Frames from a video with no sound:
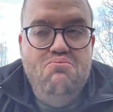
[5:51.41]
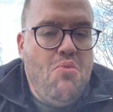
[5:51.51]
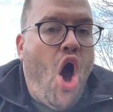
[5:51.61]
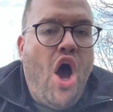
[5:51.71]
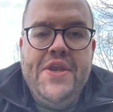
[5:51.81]

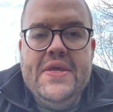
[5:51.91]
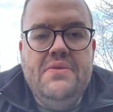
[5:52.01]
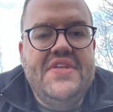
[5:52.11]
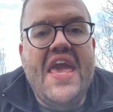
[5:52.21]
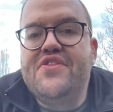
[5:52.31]
on
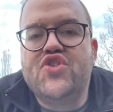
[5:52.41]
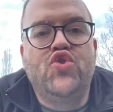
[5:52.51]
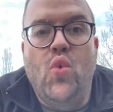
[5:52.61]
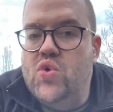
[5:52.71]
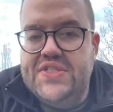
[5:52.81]
death's
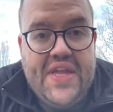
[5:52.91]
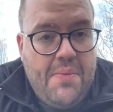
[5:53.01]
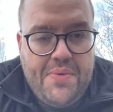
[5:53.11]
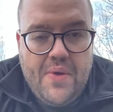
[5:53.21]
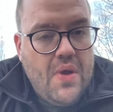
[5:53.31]
doorstep,
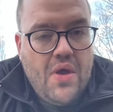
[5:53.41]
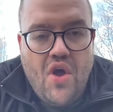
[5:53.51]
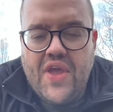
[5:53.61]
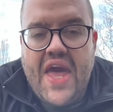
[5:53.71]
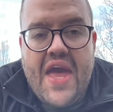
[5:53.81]

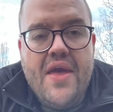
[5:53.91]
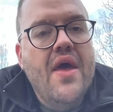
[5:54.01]
okay?